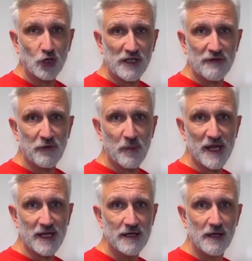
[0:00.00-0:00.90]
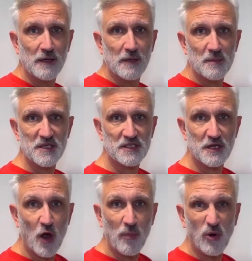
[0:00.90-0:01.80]
And lucky for me, Mr.
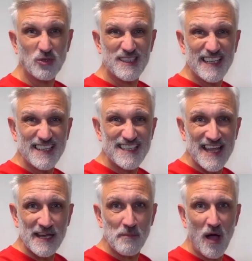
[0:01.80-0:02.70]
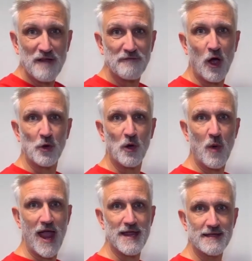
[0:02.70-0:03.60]
Nobles didn't take my phone
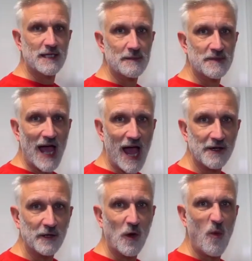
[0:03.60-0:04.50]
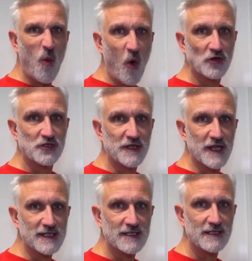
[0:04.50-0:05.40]
away. Team Dad, watch
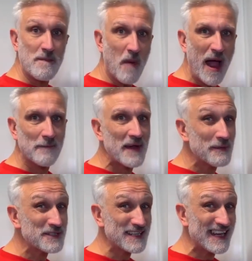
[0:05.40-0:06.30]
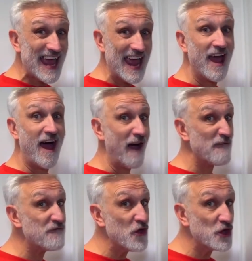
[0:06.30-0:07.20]
this. We might be able to get
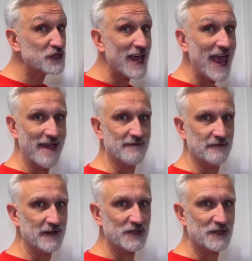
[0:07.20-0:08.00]
our first ever